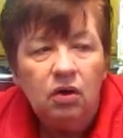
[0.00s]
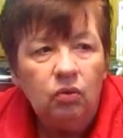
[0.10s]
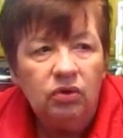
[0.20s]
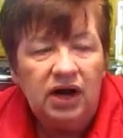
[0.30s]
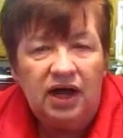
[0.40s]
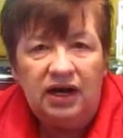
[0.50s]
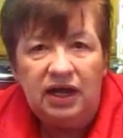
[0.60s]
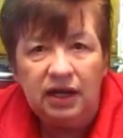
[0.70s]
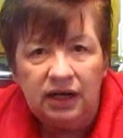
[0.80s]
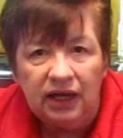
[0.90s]
We're not
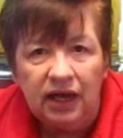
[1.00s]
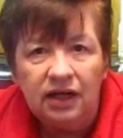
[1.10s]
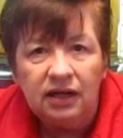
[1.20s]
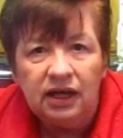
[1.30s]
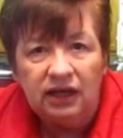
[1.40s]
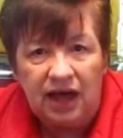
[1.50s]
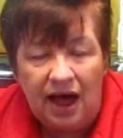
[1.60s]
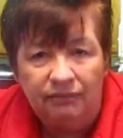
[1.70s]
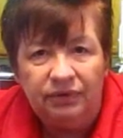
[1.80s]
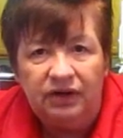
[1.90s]
idiot,
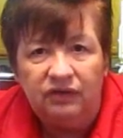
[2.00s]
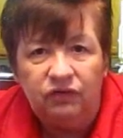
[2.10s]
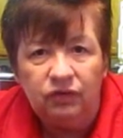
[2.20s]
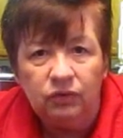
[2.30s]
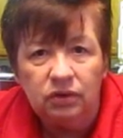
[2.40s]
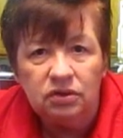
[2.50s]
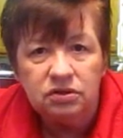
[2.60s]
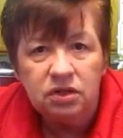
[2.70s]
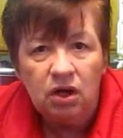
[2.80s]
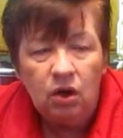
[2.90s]
incompetent
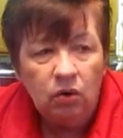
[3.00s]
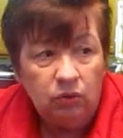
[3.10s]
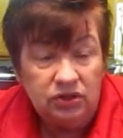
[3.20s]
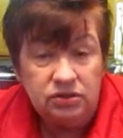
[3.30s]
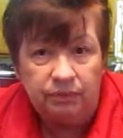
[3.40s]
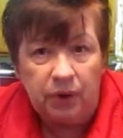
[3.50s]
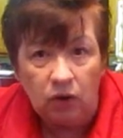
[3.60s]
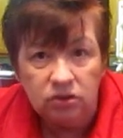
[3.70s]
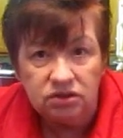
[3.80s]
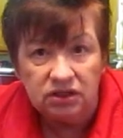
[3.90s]
fools. We're
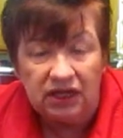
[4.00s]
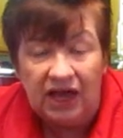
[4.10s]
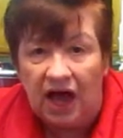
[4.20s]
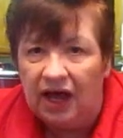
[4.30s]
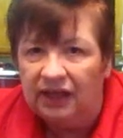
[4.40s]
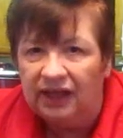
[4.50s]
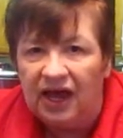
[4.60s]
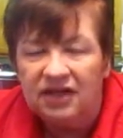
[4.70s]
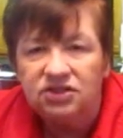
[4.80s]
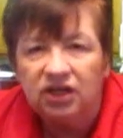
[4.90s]
supposedly highly
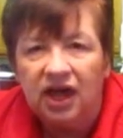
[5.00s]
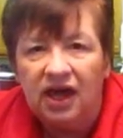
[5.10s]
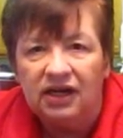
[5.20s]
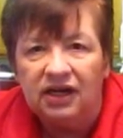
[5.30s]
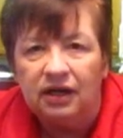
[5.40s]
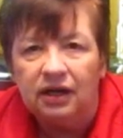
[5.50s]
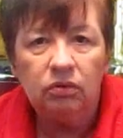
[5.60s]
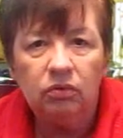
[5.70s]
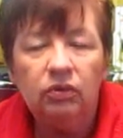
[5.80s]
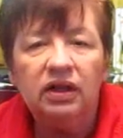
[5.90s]
educated.
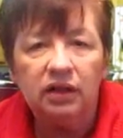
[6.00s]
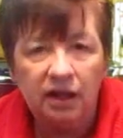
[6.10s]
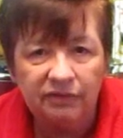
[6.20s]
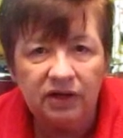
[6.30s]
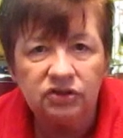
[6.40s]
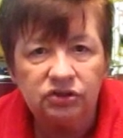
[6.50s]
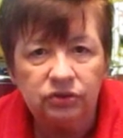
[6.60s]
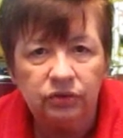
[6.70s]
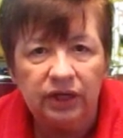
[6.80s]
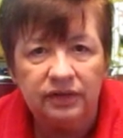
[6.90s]
We love our
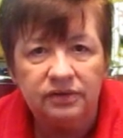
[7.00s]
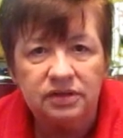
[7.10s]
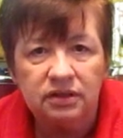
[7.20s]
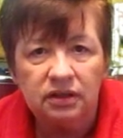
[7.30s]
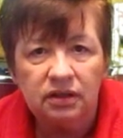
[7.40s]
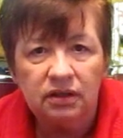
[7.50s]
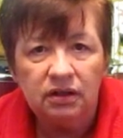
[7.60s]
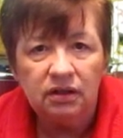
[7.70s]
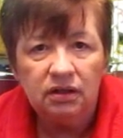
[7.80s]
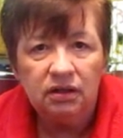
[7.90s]
students.
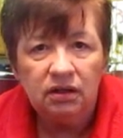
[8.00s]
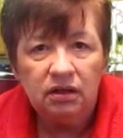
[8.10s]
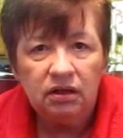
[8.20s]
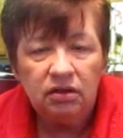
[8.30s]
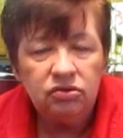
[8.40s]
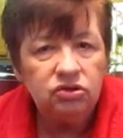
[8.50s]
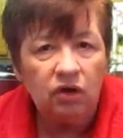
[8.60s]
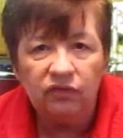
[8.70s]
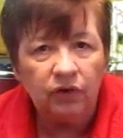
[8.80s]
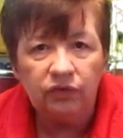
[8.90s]

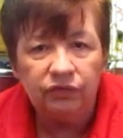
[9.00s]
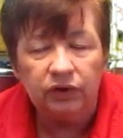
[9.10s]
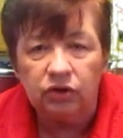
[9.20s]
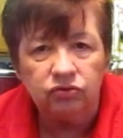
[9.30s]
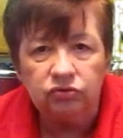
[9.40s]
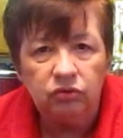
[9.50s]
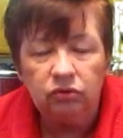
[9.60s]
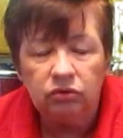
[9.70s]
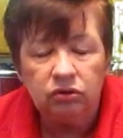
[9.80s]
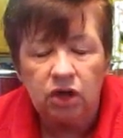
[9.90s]
Don't vote for
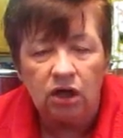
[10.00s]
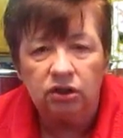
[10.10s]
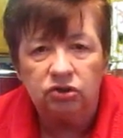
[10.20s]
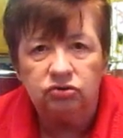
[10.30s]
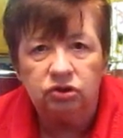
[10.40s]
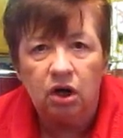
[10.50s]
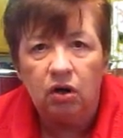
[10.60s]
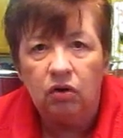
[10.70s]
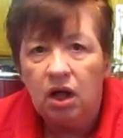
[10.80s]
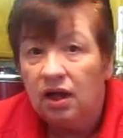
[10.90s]
gun control.